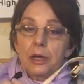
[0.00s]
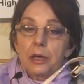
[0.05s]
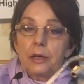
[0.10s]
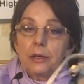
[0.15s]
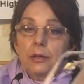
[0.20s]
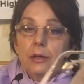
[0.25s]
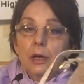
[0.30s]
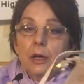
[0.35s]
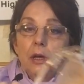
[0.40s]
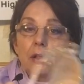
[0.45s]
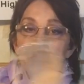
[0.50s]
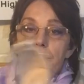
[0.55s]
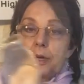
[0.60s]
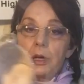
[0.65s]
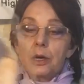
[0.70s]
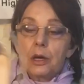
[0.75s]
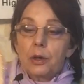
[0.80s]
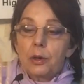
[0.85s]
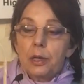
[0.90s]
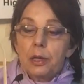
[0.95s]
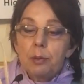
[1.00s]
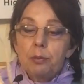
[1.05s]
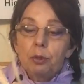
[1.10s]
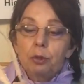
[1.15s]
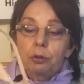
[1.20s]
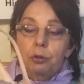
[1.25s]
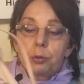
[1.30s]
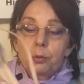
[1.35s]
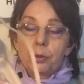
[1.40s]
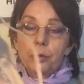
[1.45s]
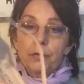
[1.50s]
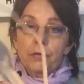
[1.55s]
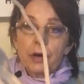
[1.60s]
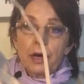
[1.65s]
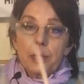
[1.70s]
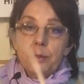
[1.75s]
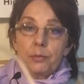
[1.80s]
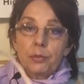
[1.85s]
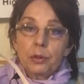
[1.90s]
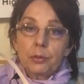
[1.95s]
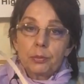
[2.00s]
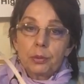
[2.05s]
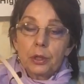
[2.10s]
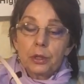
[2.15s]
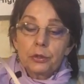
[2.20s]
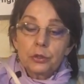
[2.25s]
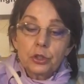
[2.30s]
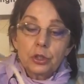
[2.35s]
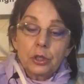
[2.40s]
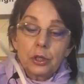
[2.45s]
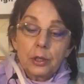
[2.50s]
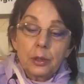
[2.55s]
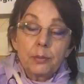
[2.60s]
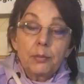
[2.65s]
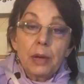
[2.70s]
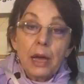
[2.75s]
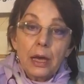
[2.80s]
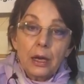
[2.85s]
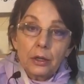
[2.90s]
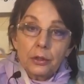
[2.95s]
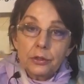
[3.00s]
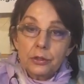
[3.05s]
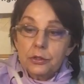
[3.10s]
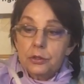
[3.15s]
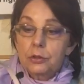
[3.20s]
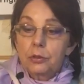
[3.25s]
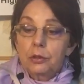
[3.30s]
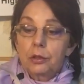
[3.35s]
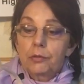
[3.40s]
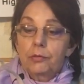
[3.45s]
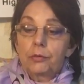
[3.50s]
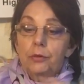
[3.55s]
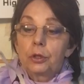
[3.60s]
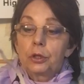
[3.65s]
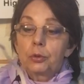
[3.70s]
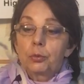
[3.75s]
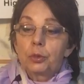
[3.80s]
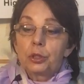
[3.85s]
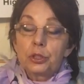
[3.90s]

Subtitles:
and they are able to provide propulsion and balance to the foot,